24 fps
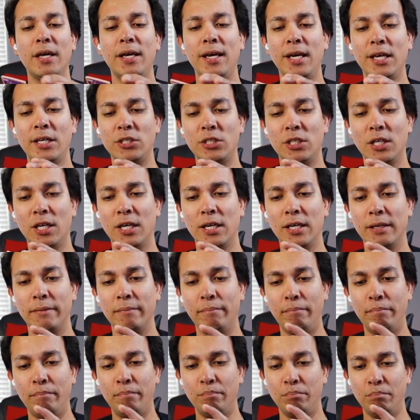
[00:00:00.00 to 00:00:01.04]
is
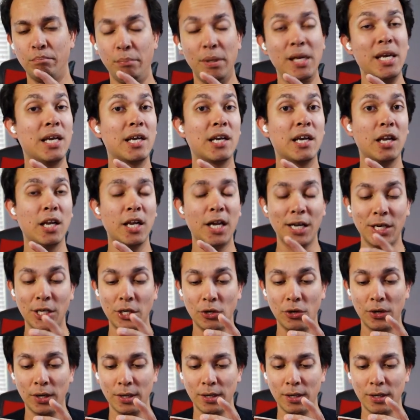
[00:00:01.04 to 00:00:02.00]
being a collector.